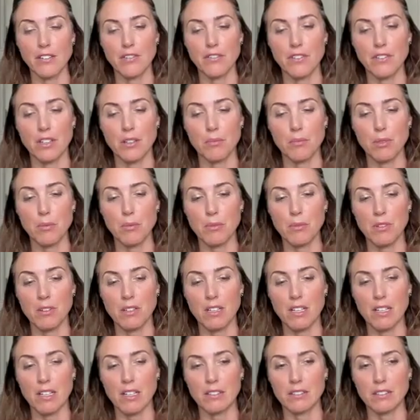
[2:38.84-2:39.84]
Now you've got a bit
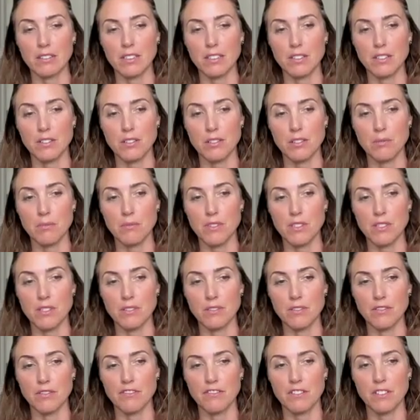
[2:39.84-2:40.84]
more clarity in terms
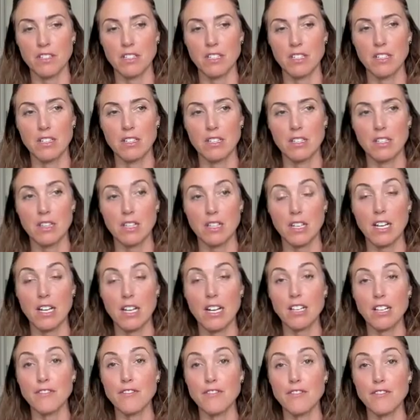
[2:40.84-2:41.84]
of the
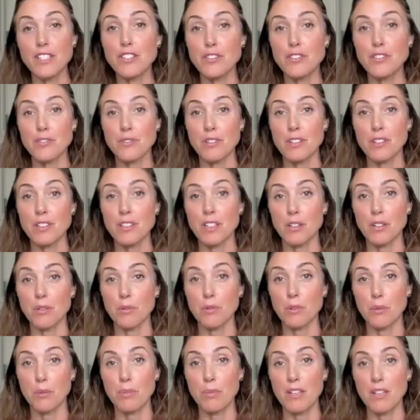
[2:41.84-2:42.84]
kind of industry that
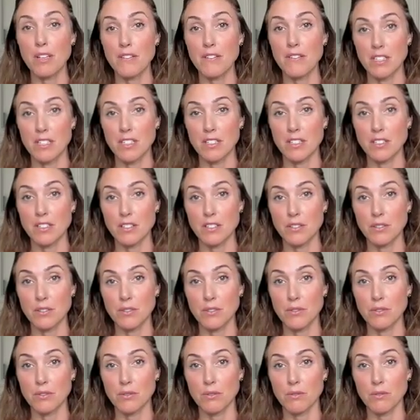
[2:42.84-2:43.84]
you want to pivot
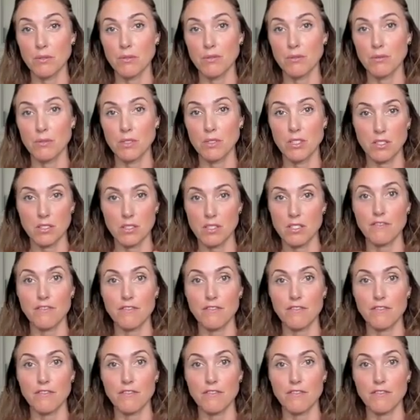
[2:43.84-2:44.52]
into, which